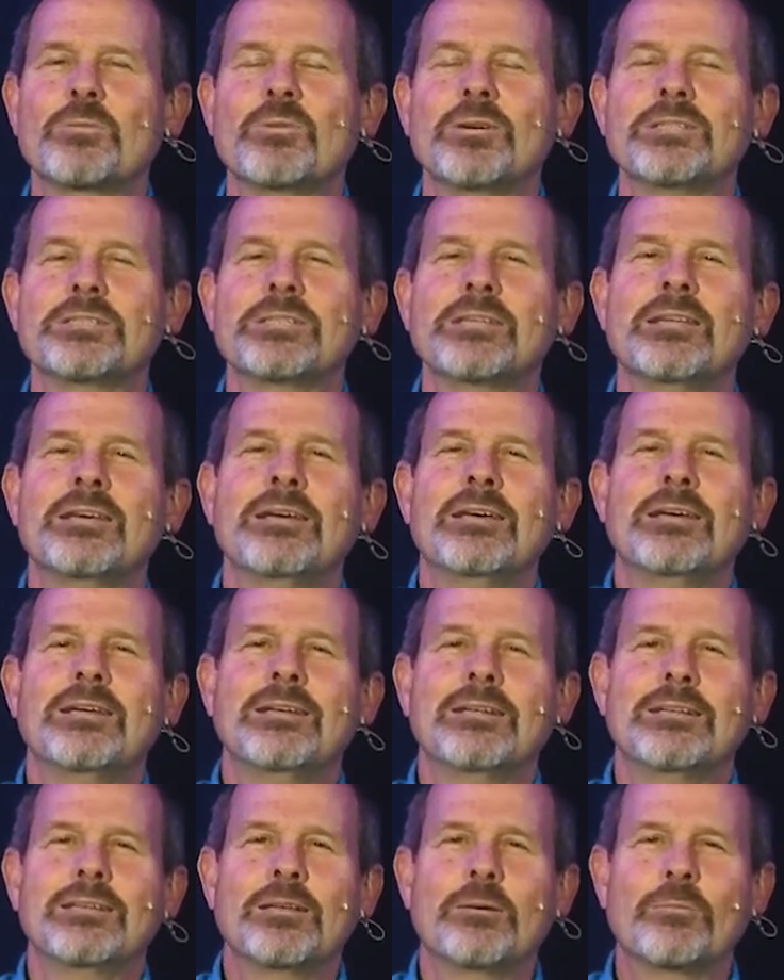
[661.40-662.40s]
the one
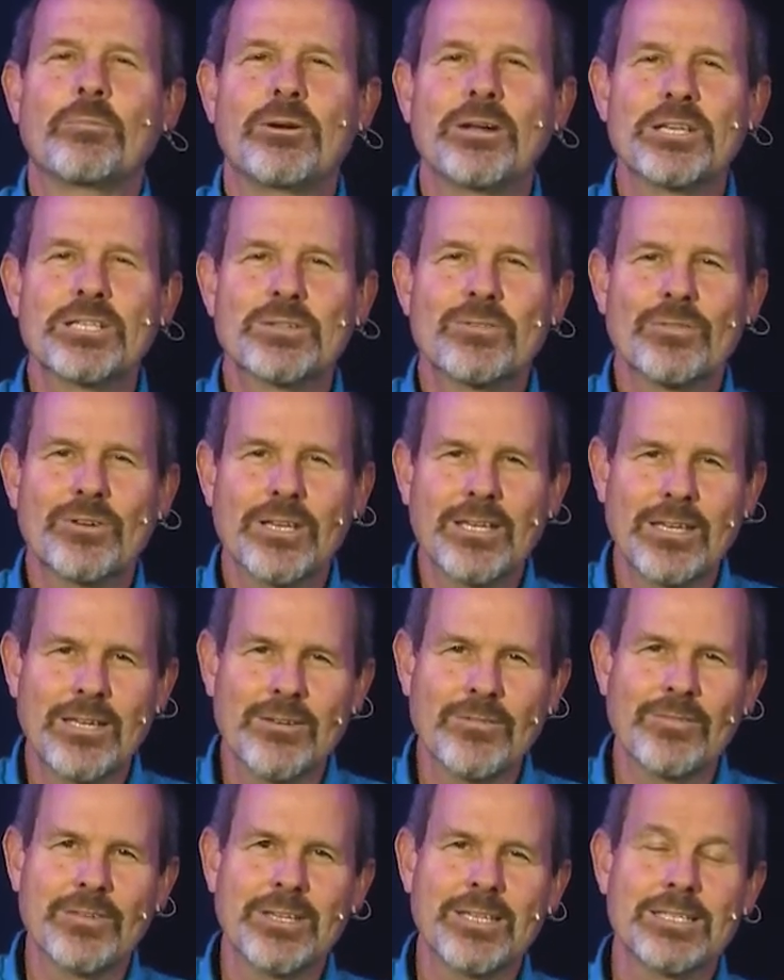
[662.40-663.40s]
that brings
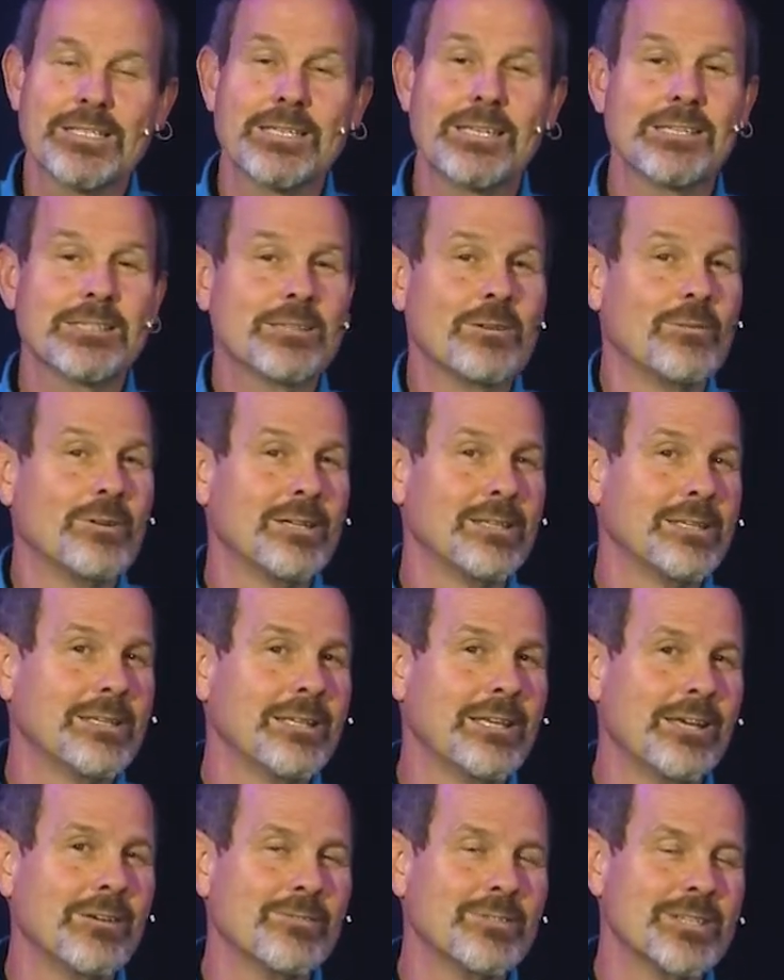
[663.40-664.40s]
forgiveness. He's the one that
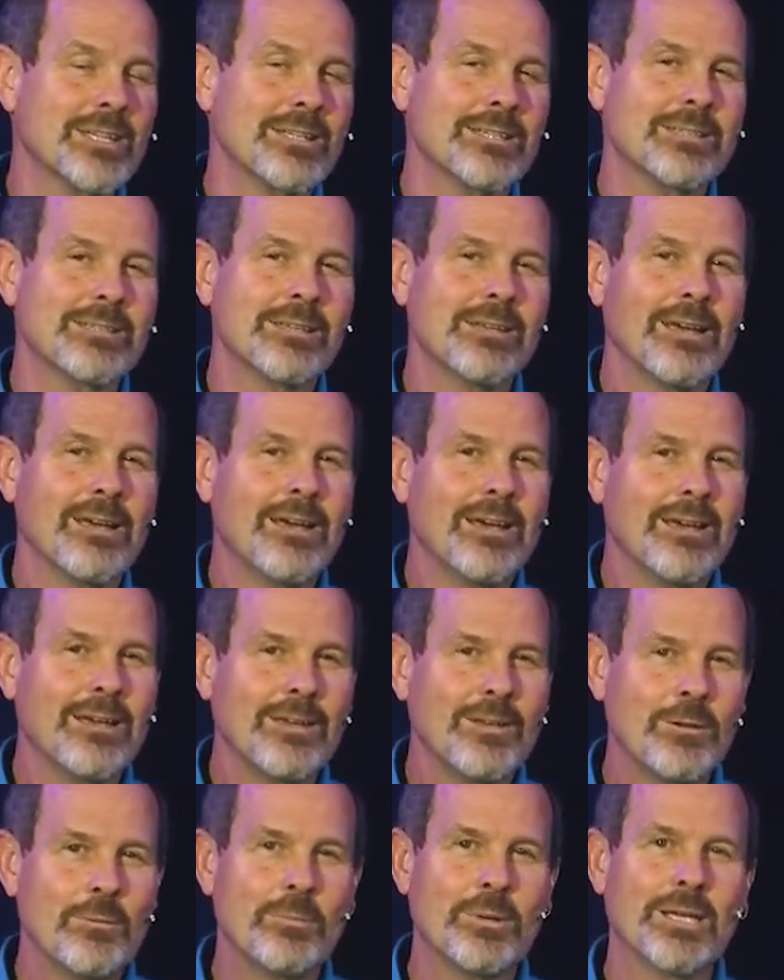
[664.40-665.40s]
gives us
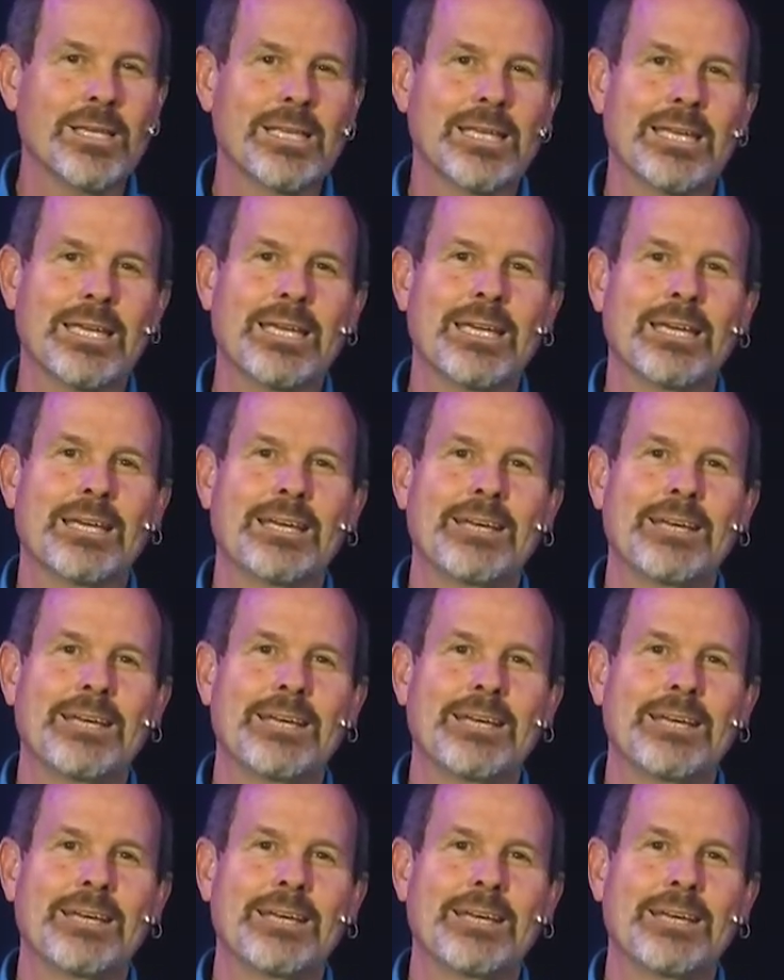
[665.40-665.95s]
humility.